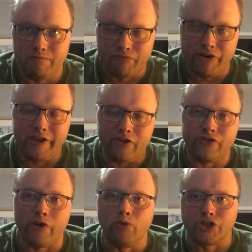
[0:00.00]
pretty
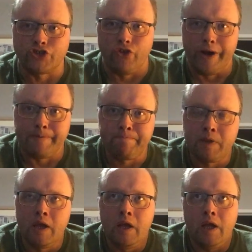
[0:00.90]
soul destroying.
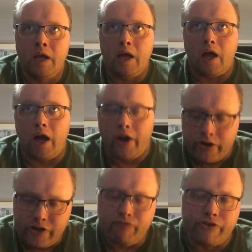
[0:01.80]
And
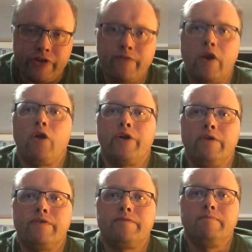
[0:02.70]
I did receive a lot
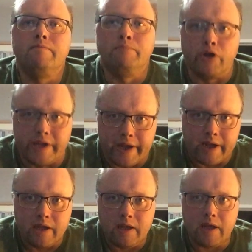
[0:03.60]
of bullying.